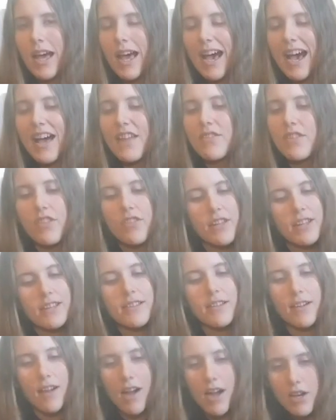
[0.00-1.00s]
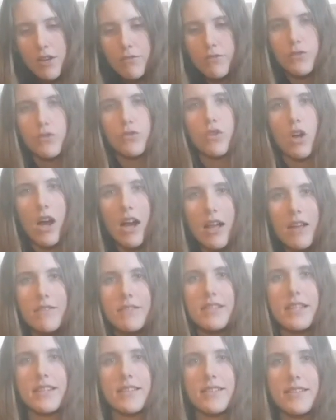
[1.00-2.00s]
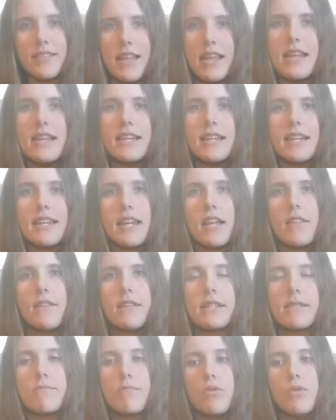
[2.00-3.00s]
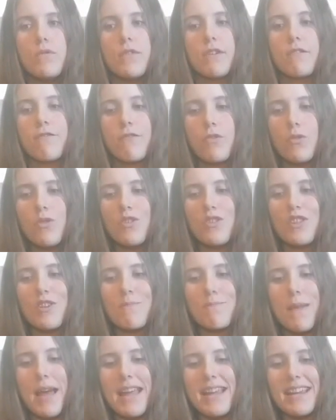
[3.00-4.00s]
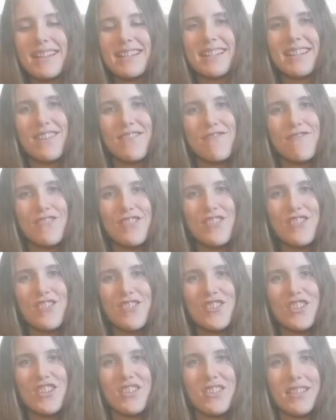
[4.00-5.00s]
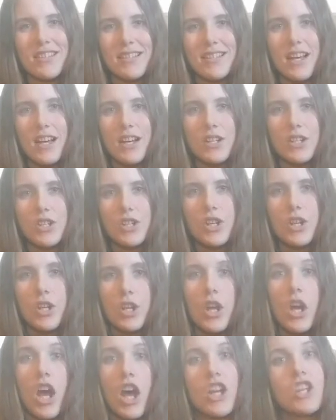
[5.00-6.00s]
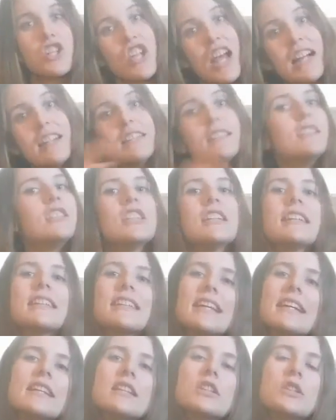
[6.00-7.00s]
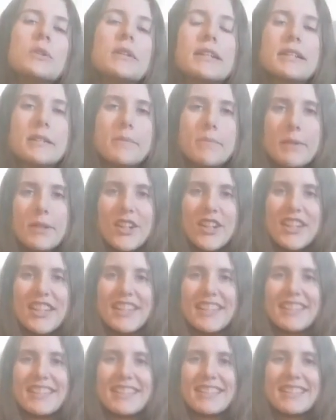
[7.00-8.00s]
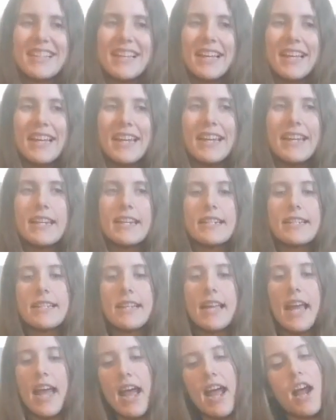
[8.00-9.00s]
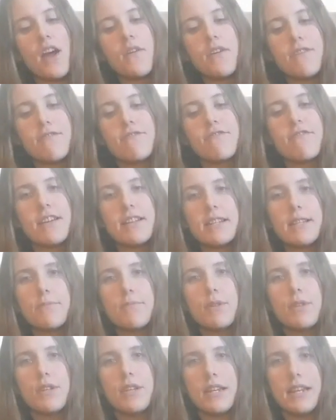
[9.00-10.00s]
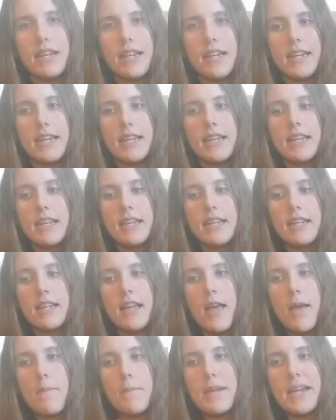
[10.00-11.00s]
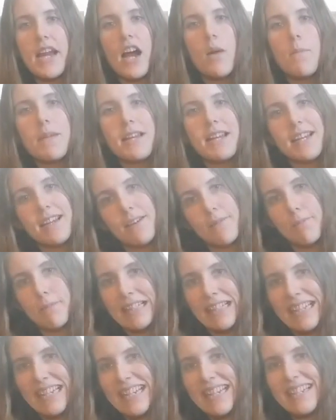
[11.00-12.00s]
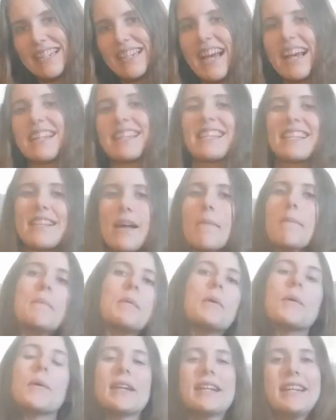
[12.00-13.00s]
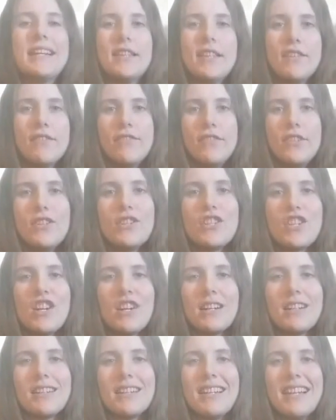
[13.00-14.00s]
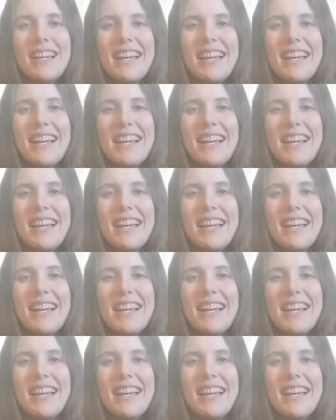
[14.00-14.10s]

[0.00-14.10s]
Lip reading: And the thing that kind of drives this seeking and this moving forward that makes confusion such a challenging thing to experience is our investment in becoming complete at some point in the future.